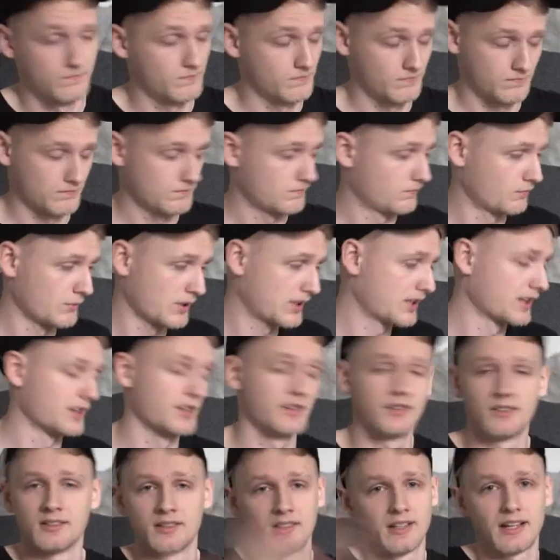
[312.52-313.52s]
We
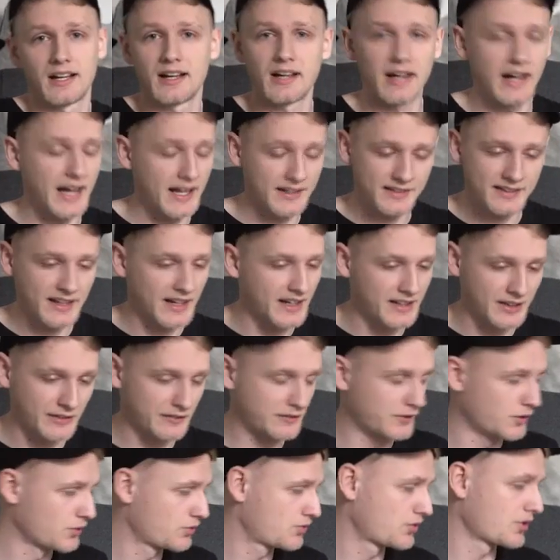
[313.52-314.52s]
can add that in the
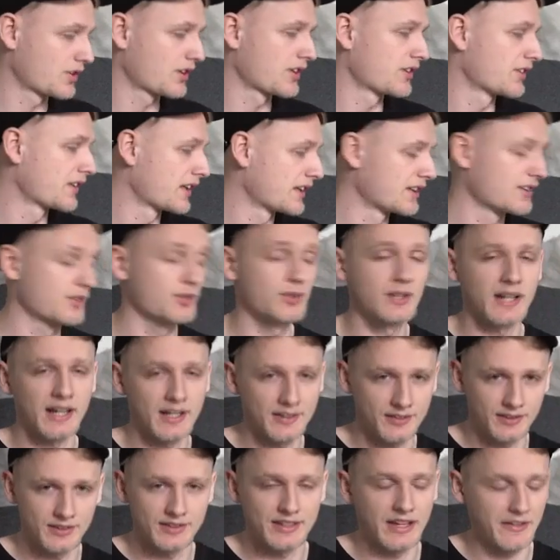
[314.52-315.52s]
future and then you guys will
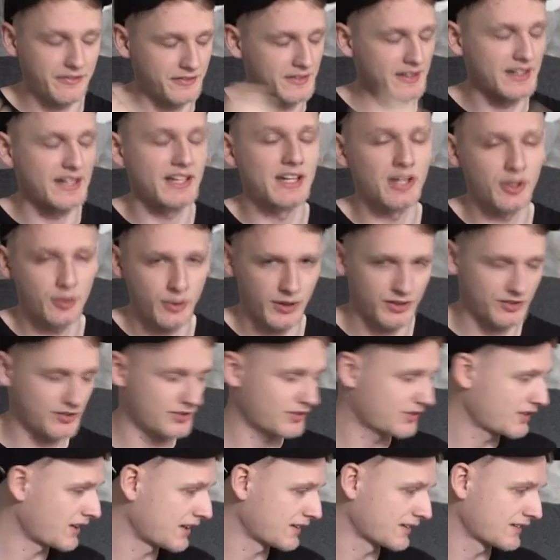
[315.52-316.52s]
definitely get your questions
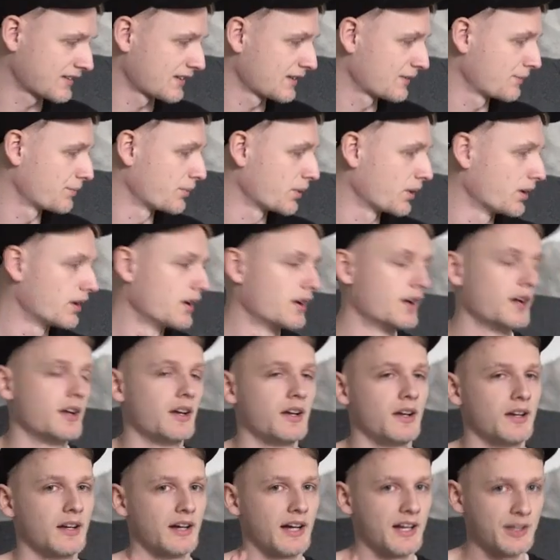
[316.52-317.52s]
answered. But
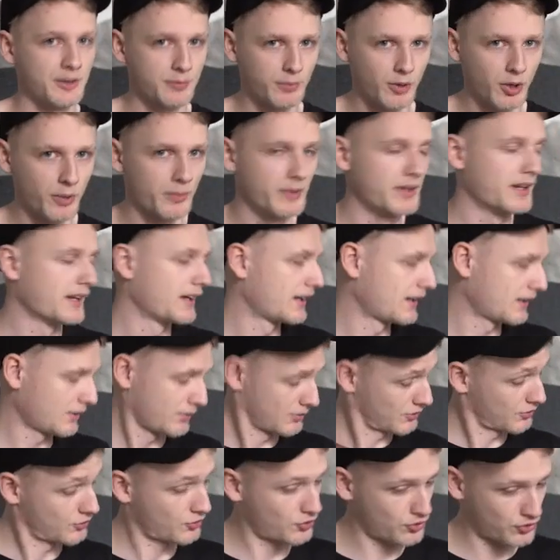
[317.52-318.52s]
at the moment, I want to
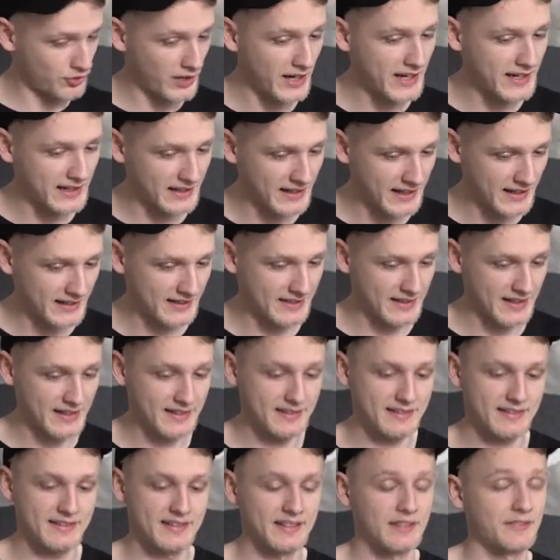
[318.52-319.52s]
try it like this,
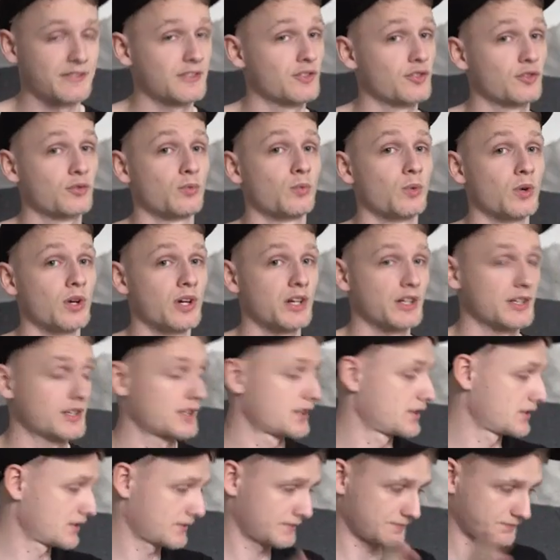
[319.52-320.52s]
and if it doesn't work,
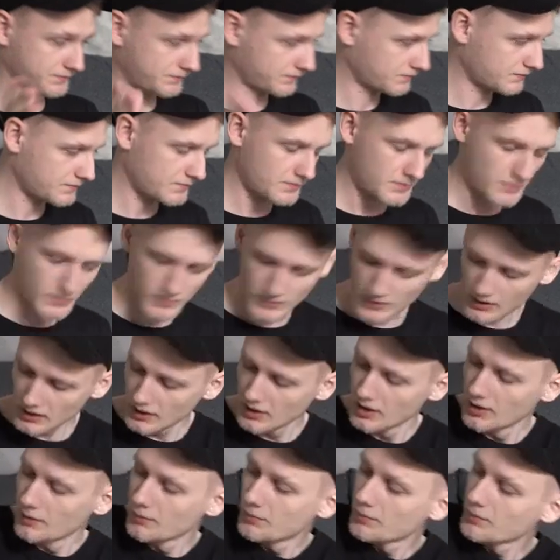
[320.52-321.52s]

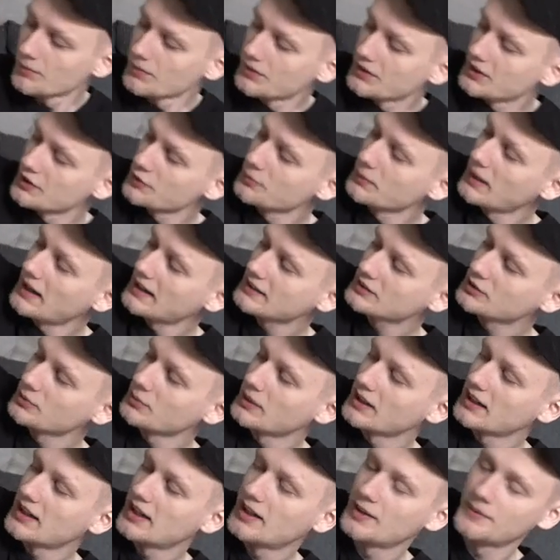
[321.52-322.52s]
these marks on my
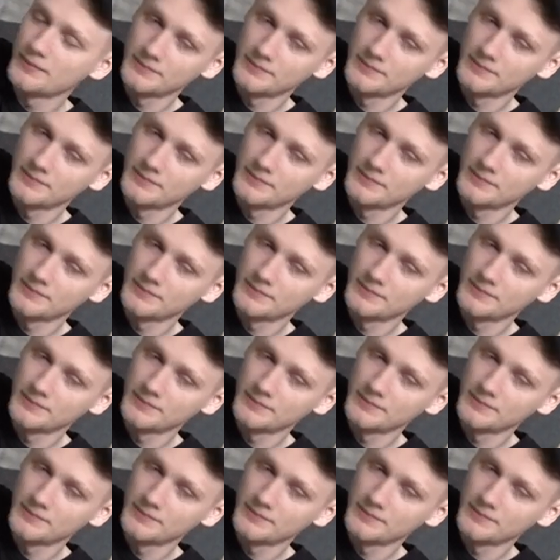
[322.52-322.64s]
arm,